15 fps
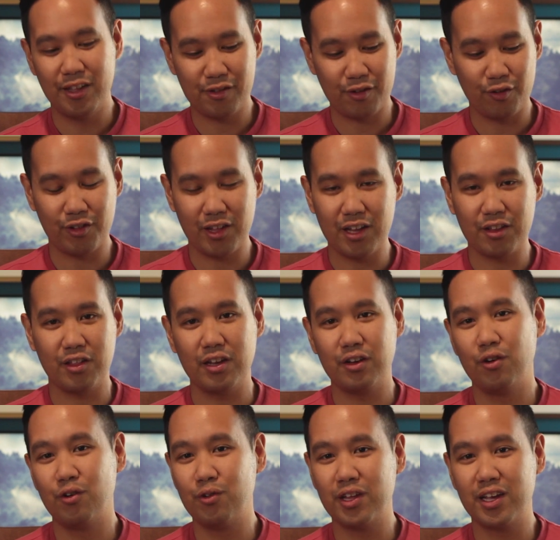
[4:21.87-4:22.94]
these are sets
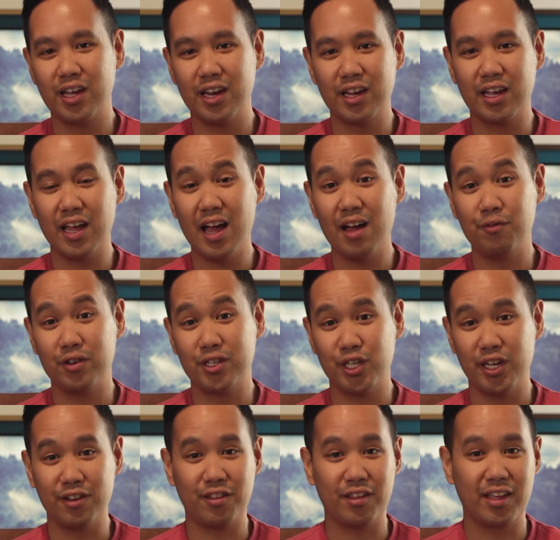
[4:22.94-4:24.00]
that you're only going to have a
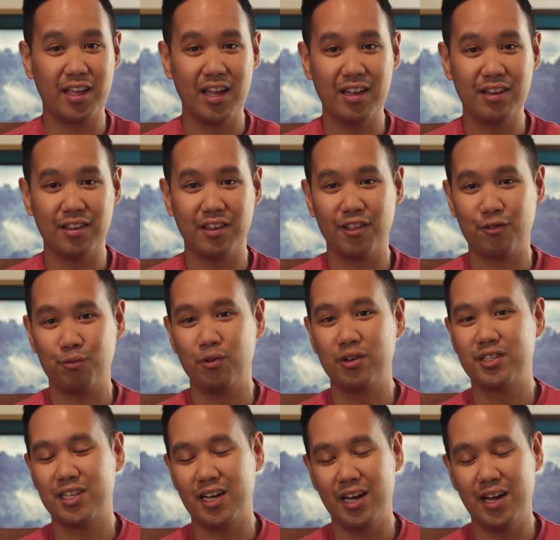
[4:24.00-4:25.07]
chance to get this
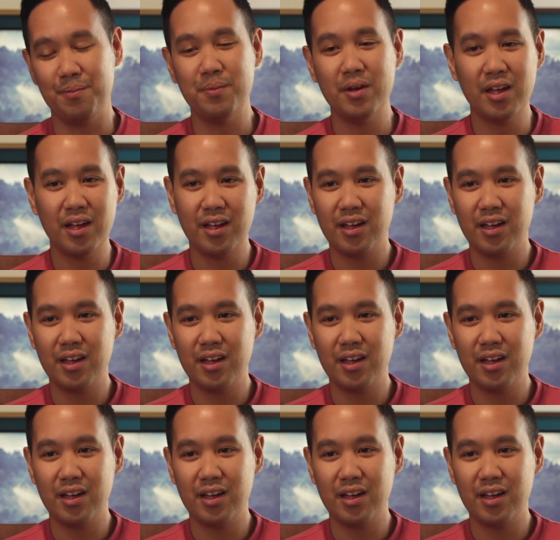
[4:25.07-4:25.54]
one time.